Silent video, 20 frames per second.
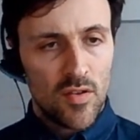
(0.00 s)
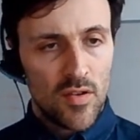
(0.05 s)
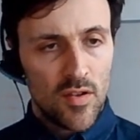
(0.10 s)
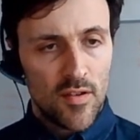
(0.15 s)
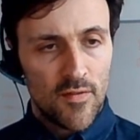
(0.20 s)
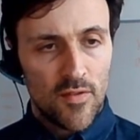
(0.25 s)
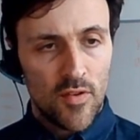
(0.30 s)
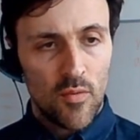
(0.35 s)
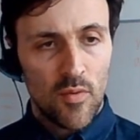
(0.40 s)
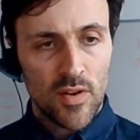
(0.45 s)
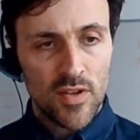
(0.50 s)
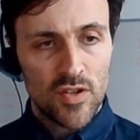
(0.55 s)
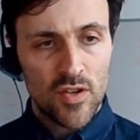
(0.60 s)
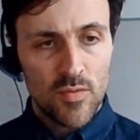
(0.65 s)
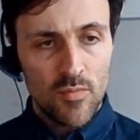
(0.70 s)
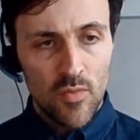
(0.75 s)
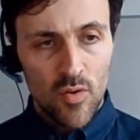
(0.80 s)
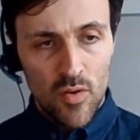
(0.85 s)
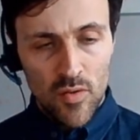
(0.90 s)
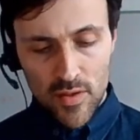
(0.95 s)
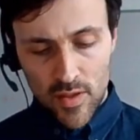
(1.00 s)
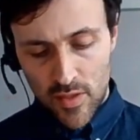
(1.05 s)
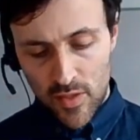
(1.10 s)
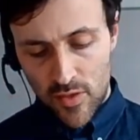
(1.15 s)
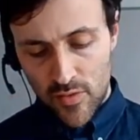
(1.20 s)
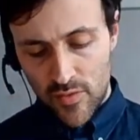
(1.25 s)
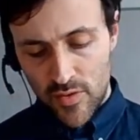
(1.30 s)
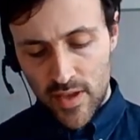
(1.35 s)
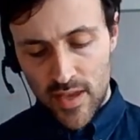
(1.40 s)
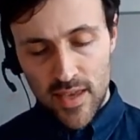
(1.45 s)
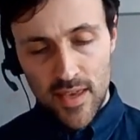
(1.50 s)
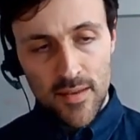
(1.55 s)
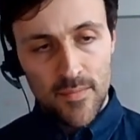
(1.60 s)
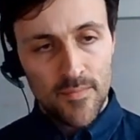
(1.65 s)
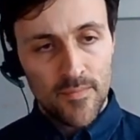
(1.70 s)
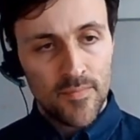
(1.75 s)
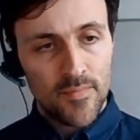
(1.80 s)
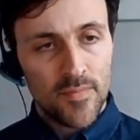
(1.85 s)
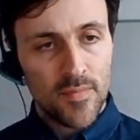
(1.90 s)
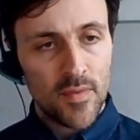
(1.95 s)
if you want to do more than three, you
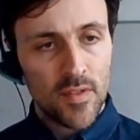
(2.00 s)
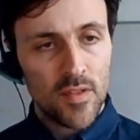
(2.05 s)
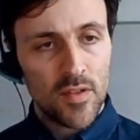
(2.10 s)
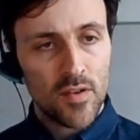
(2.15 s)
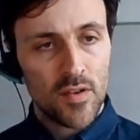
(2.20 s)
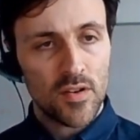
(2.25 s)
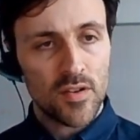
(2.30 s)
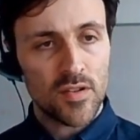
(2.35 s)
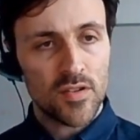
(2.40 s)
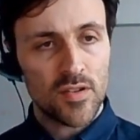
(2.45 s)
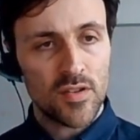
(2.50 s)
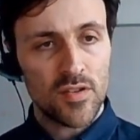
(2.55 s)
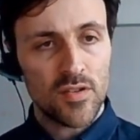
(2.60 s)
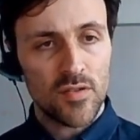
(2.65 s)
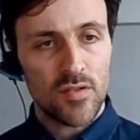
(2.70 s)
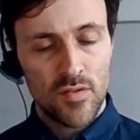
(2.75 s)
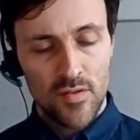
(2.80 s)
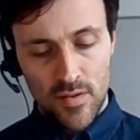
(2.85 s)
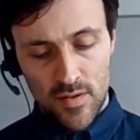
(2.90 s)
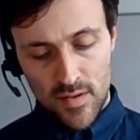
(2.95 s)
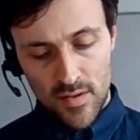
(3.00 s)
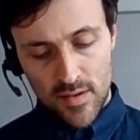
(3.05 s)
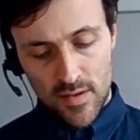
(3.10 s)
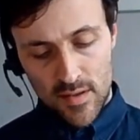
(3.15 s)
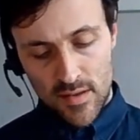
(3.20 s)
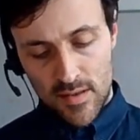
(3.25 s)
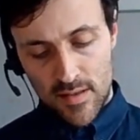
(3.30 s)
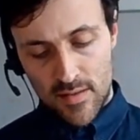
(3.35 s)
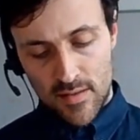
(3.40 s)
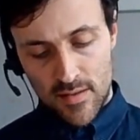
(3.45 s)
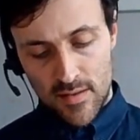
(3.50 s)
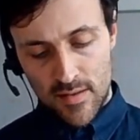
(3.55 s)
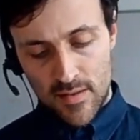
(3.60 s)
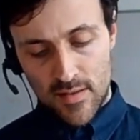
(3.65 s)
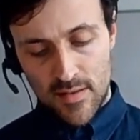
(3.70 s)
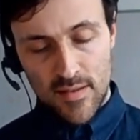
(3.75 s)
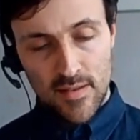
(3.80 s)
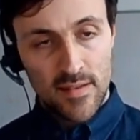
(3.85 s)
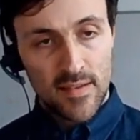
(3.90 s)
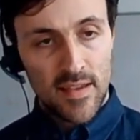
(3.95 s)
could do
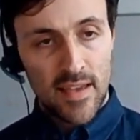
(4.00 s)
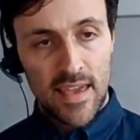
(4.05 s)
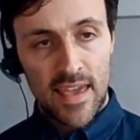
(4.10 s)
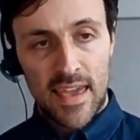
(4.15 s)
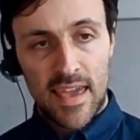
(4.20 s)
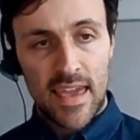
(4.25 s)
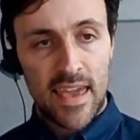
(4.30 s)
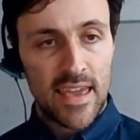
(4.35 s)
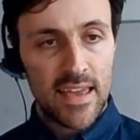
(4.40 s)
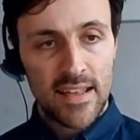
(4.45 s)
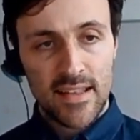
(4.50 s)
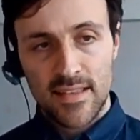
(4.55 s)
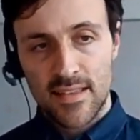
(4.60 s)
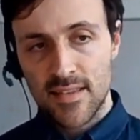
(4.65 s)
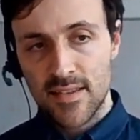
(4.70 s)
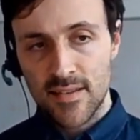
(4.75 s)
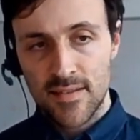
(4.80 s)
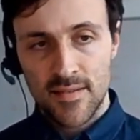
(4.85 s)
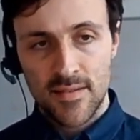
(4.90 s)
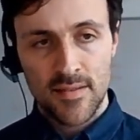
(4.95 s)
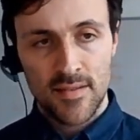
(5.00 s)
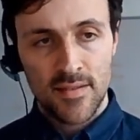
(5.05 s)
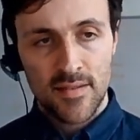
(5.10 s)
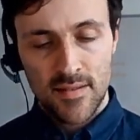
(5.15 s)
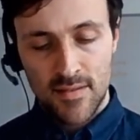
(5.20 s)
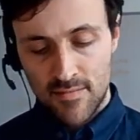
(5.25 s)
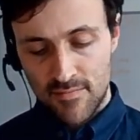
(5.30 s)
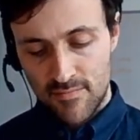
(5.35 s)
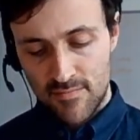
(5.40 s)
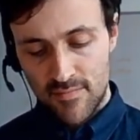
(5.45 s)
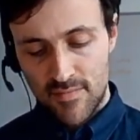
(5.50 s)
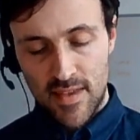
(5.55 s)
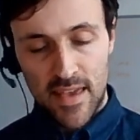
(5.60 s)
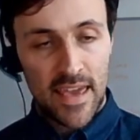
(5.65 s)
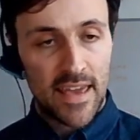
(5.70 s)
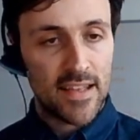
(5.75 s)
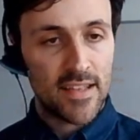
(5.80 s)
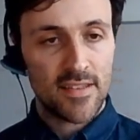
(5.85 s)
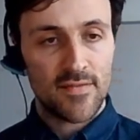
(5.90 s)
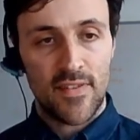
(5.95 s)
eight,
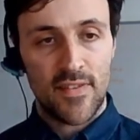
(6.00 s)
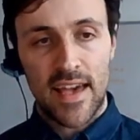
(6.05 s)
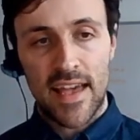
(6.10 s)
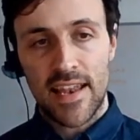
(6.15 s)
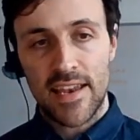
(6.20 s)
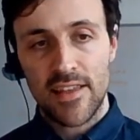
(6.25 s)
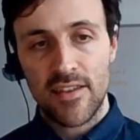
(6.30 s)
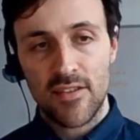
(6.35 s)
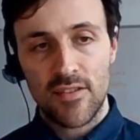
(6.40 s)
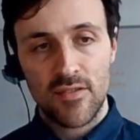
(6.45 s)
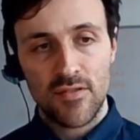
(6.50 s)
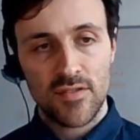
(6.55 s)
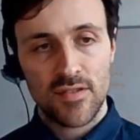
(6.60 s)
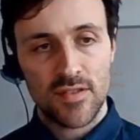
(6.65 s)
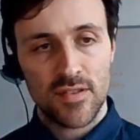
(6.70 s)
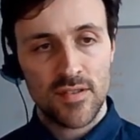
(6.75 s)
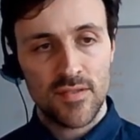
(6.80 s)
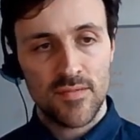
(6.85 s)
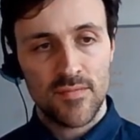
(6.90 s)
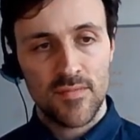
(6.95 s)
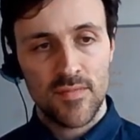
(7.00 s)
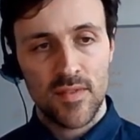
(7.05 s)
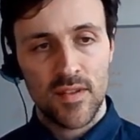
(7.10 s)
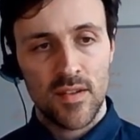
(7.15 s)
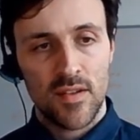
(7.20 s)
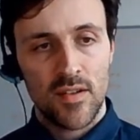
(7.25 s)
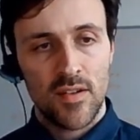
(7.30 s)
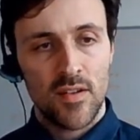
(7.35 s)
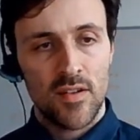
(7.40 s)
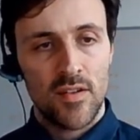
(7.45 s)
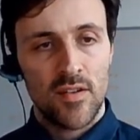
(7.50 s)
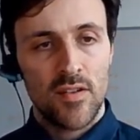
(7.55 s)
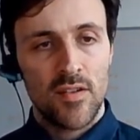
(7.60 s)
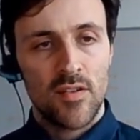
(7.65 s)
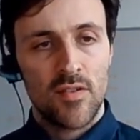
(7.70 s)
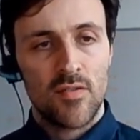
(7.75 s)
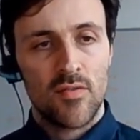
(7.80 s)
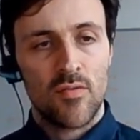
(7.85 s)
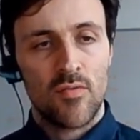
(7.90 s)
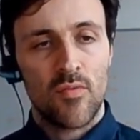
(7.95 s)
eight values.
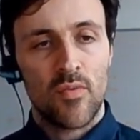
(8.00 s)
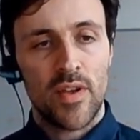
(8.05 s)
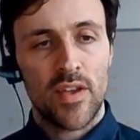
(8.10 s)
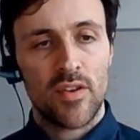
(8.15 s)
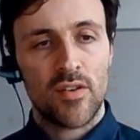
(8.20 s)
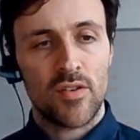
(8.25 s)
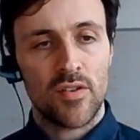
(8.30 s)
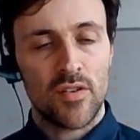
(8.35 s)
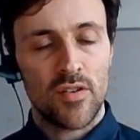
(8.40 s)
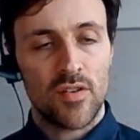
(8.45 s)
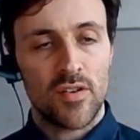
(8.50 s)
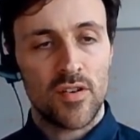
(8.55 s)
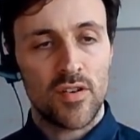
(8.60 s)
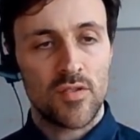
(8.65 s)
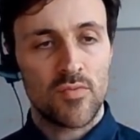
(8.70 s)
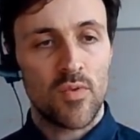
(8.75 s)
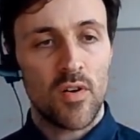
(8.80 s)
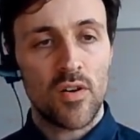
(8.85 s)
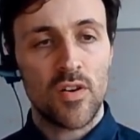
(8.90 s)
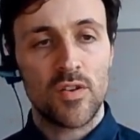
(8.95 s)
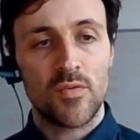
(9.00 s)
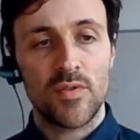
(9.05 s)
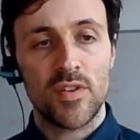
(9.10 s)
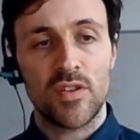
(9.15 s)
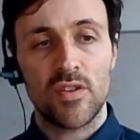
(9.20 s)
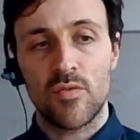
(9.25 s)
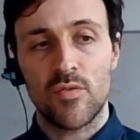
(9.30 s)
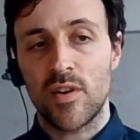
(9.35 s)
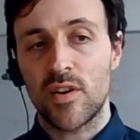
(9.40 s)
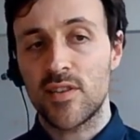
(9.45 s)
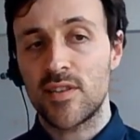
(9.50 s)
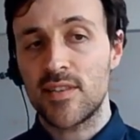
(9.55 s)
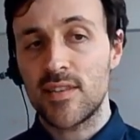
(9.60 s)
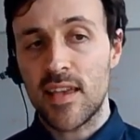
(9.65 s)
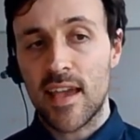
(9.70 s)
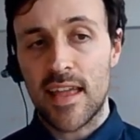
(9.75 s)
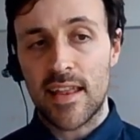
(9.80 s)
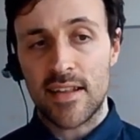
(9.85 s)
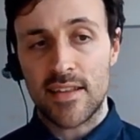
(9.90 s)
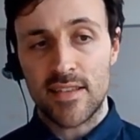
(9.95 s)
We could, what could we do? We could,
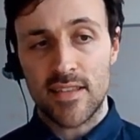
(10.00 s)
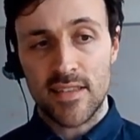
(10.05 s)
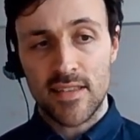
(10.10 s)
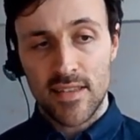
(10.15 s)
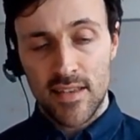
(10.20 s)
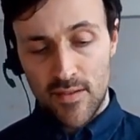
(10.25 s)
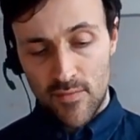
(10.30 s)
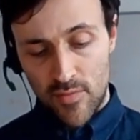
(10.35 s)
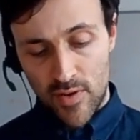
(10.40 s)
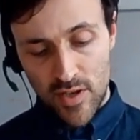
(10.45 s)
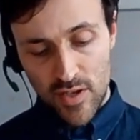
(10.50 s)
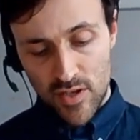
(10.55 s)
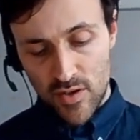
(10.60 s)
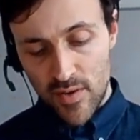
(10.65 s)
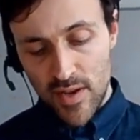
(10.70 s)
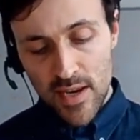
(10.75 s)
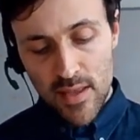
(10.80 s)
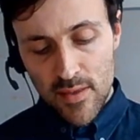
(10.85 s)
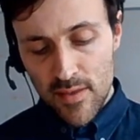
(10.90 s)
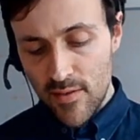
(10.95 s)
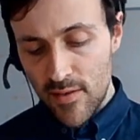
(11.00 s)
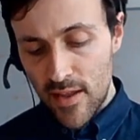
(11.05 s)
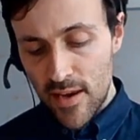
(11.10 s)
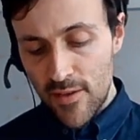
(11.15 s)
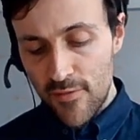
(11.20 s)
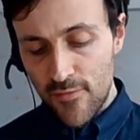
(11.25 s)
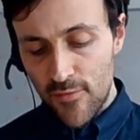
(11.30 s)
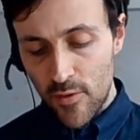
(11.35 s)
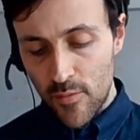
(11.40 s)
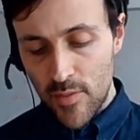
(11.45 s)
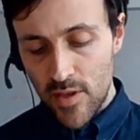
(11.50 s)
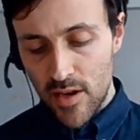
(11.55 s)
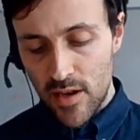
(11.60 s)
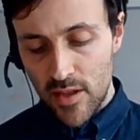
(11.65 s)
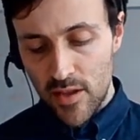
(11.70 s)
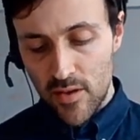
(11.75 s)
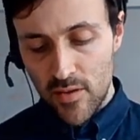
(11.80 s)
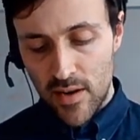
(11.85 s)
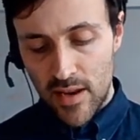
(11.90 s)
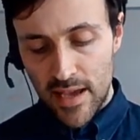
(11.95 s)
and just, we can do any, any formula
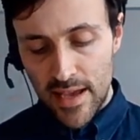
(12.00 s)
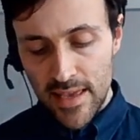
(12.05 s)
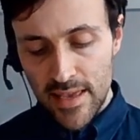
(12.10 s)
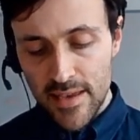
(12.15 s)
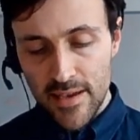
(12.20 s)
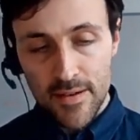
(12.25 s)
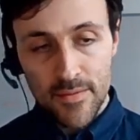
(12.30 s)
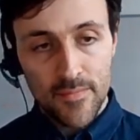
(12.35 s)
you like.